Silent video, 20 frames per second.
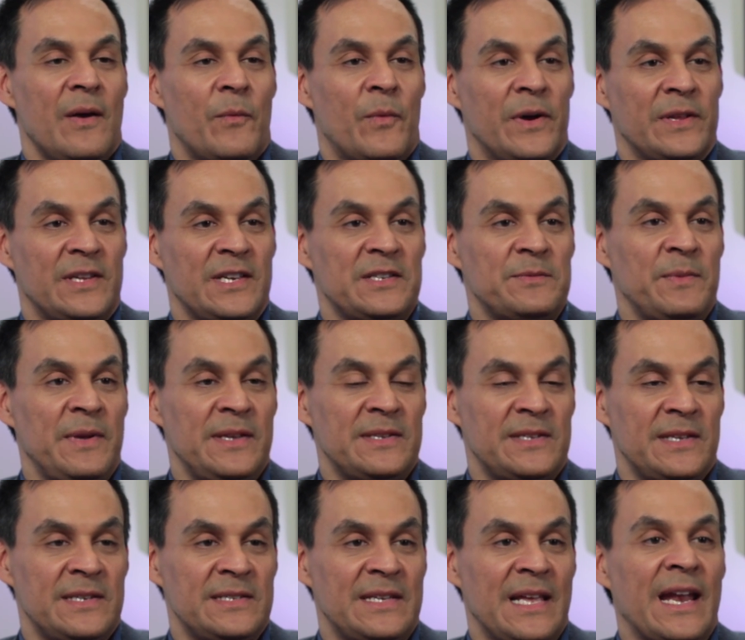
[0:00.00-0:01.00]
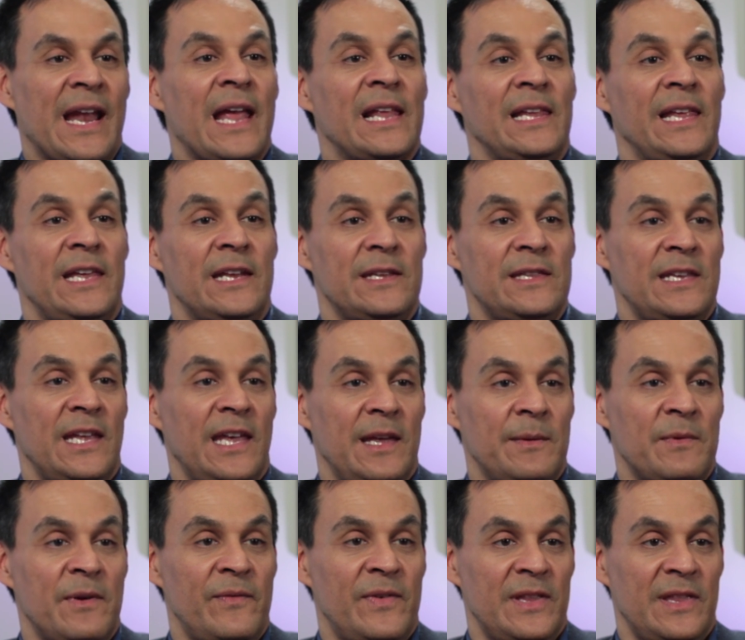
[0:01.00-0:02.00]
What this means is that I lead a
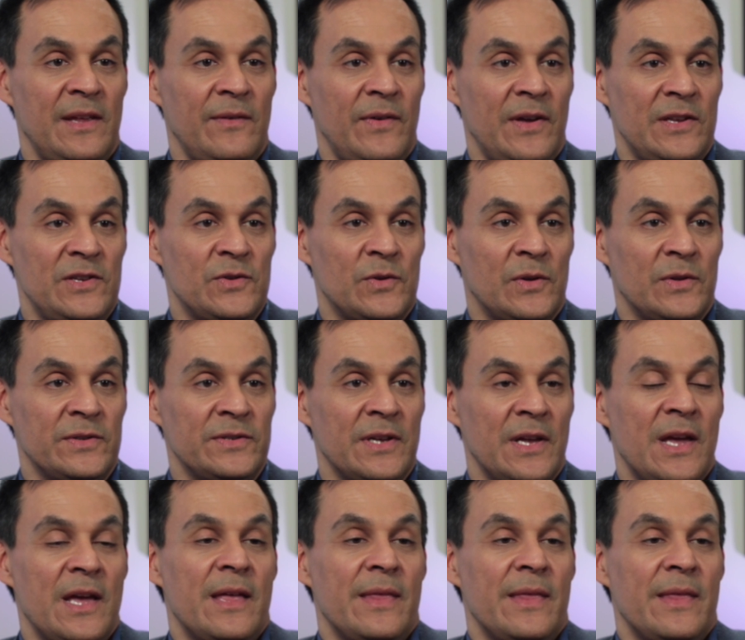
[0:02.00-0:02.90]
team of individuals